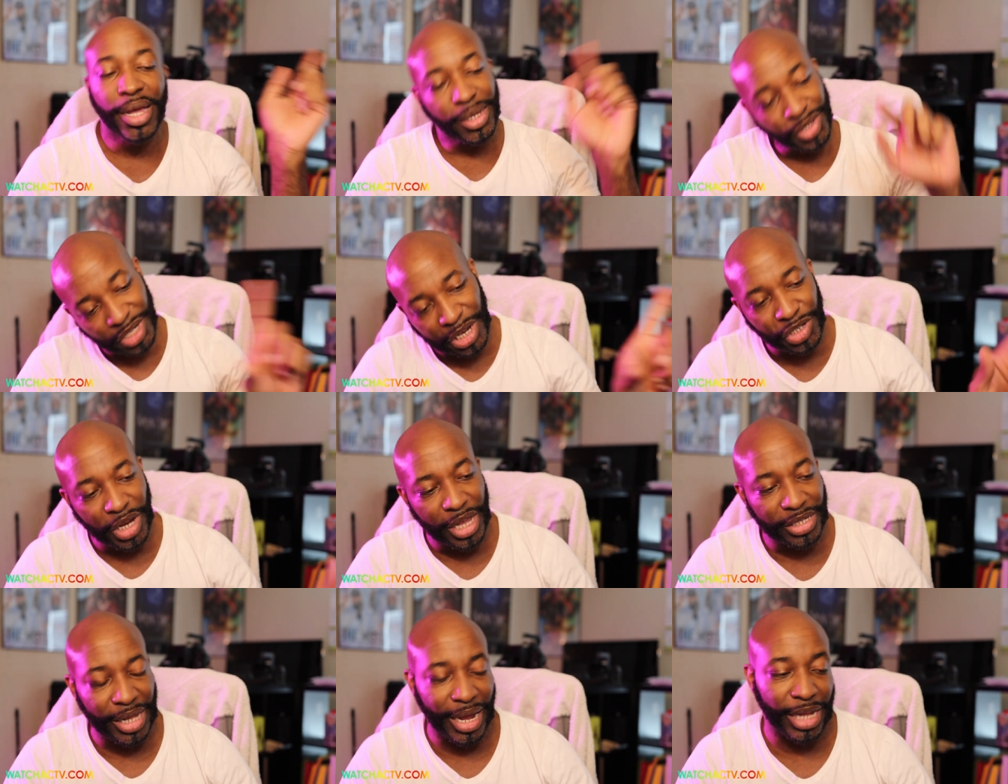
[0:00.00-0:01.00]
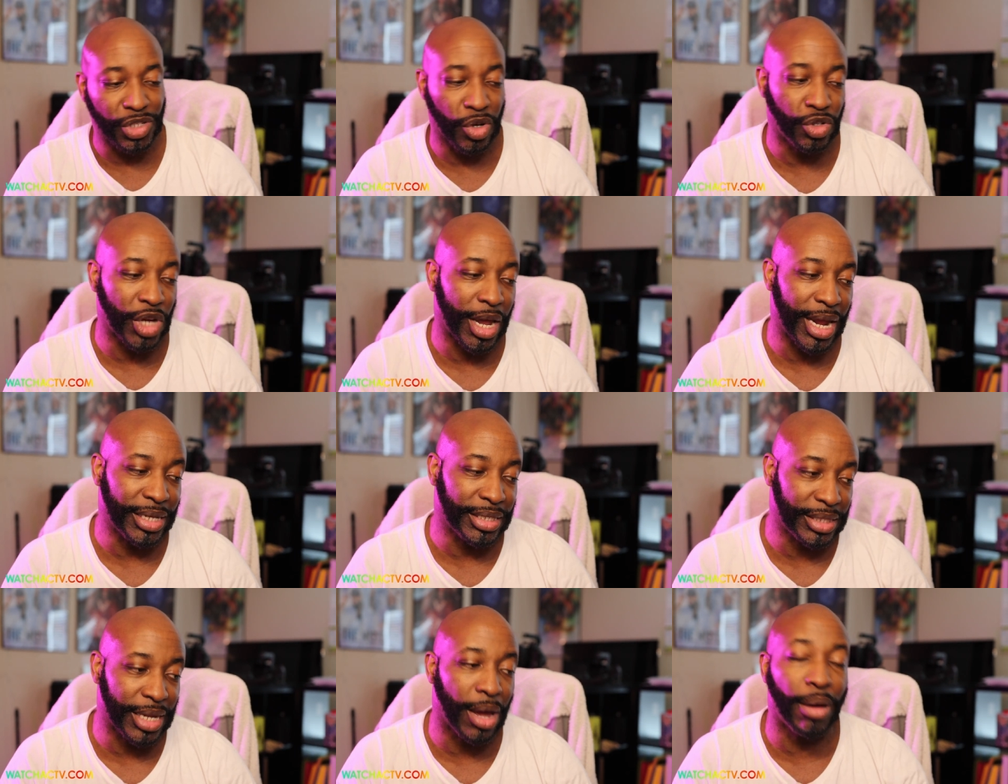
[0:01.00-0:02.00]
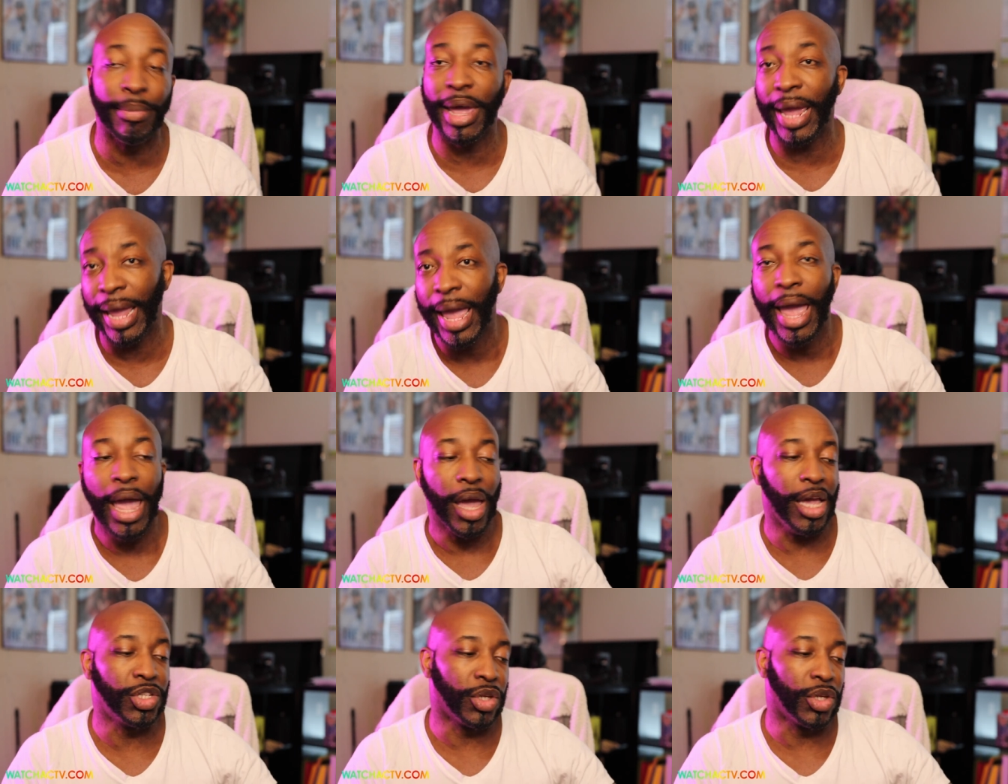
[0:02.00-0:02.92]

TJ is like, I told y'all not to stalemate. It's